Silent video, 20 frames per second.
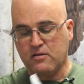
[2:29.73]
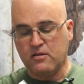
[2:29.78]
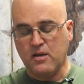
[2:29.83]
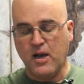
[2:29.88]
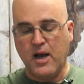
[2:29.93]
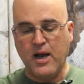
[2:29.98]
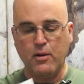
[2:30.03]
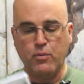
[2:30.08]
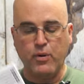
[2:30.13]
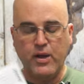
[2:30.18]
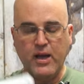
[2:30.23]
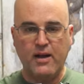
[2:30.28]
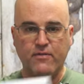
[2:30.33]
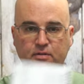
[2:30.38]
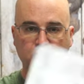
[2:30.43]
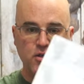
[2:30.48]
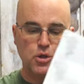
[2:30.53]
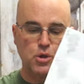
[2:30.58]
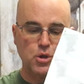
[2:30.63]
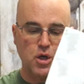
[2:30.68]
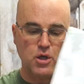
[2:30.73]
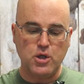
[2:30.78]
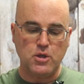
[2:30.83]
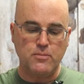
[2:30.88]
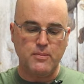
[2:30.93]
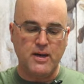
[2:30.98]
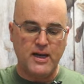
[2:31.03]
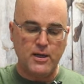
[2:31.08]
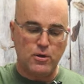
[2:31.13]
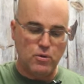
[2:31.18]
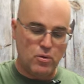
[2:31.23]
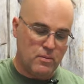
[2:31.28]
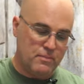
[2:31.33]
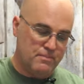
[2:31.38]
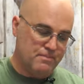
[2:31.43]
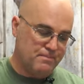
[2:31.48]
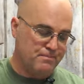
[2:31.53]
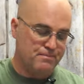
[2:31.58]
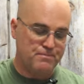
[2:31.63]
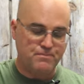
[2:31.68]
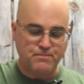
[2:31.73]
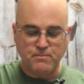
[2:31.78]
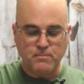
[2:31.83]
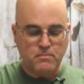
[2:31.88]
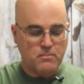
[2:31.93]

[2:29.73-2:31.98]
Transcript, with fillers: Inside we have the instruction manual.